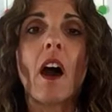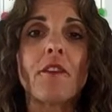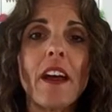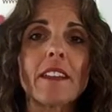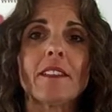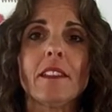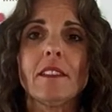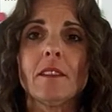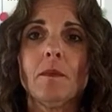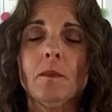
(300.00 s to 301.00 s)
affects us.
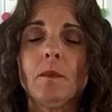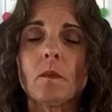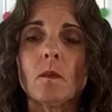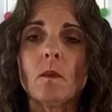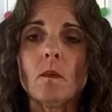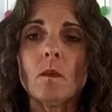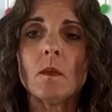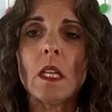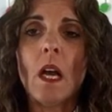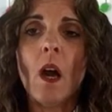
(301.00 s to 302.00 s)

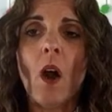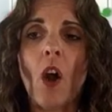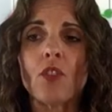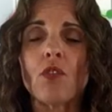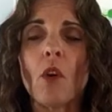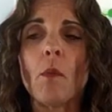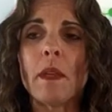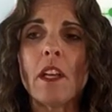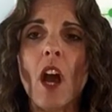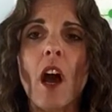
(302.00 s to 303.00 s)
Also,
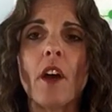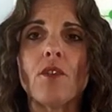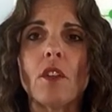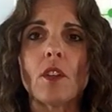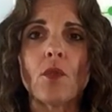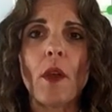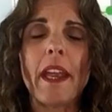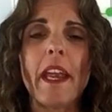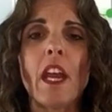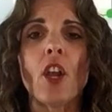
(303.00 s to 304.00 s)
because
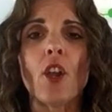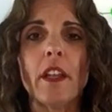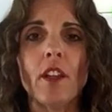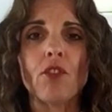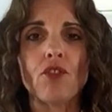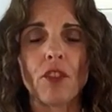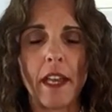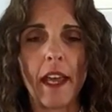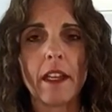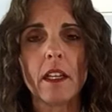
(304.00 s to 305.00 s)
gray hair is
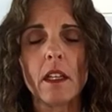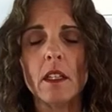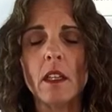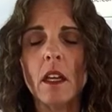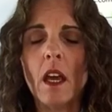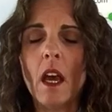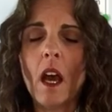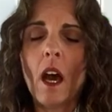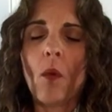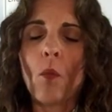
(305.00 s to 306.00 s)
genetic,
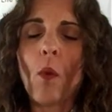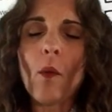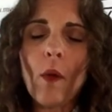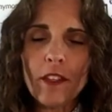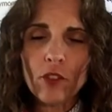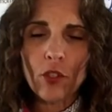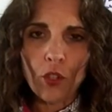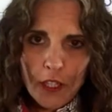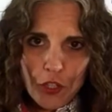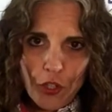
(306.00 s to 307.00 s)
one way to
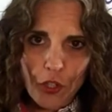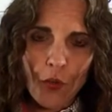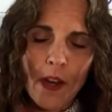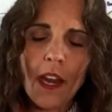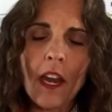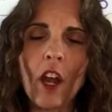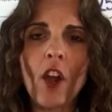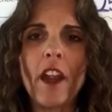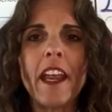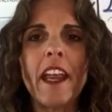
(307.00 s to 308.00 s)
look at your gray
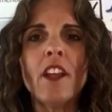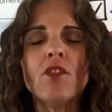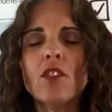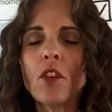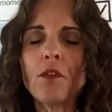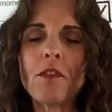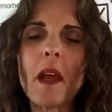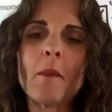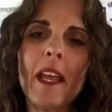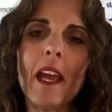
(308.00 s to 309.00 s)
hair is your
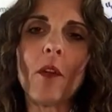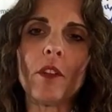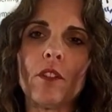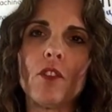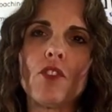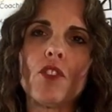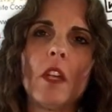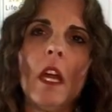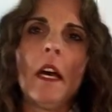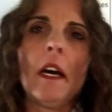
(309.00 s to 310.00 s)
family heritage.
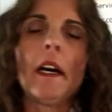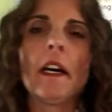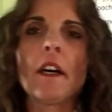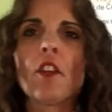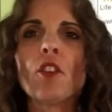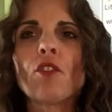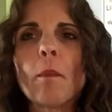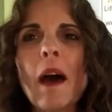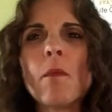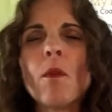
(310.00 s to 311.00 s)
Uh, there's a
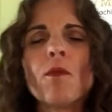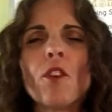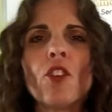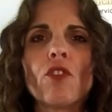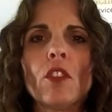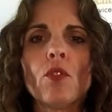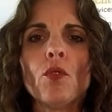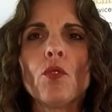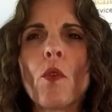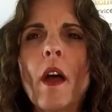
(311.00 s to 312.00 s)
Bible verse in
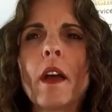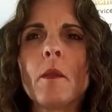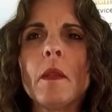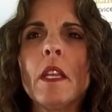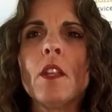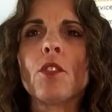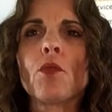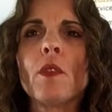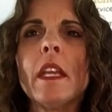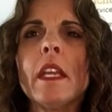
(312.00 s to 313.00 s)
Deuteronomy
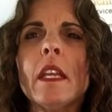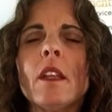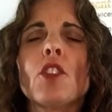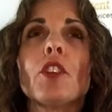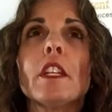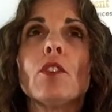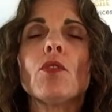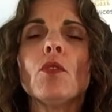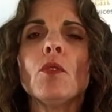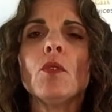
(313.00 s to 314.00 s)
3,
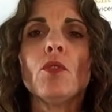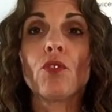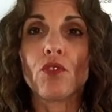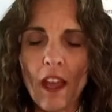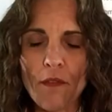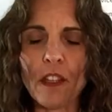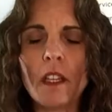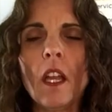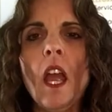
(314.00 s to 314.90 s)
32, 7